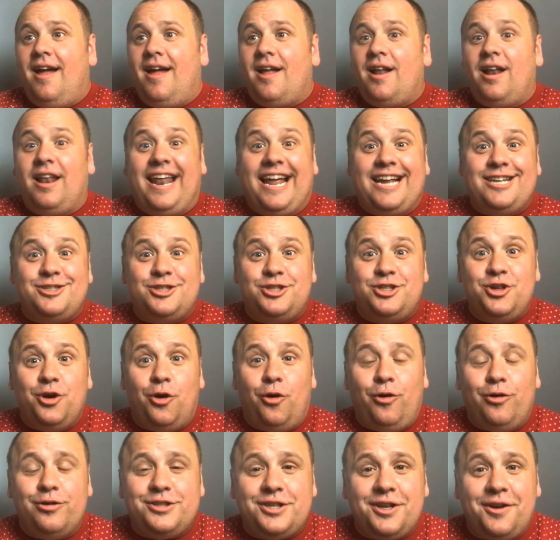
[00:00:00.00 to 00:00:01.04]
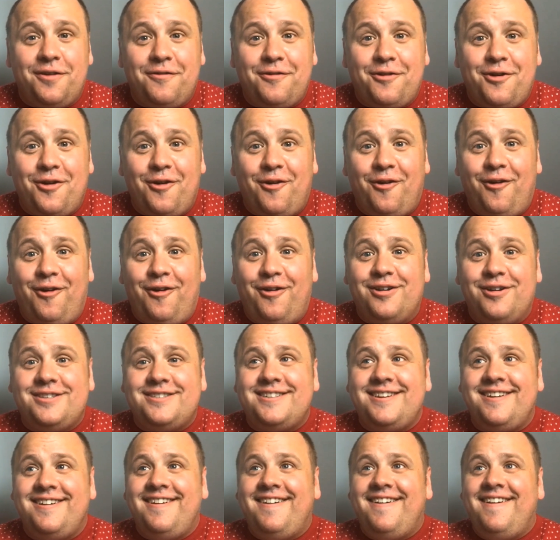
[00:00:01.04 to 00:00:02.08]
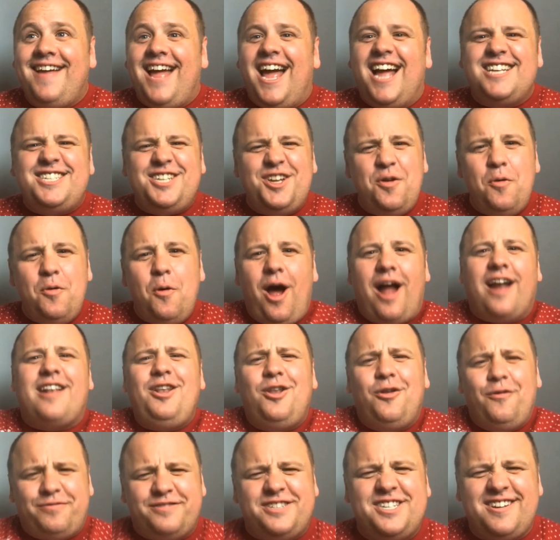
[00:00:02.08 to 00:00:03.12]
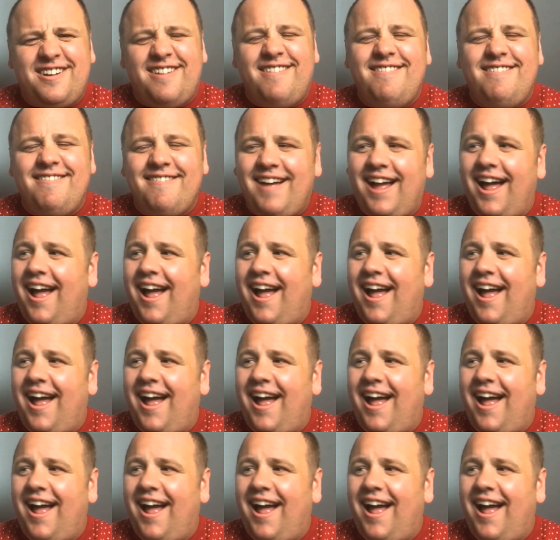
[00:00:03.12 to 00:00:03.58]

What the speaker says: Les Dawson, of course. And do you know what I'd love to do?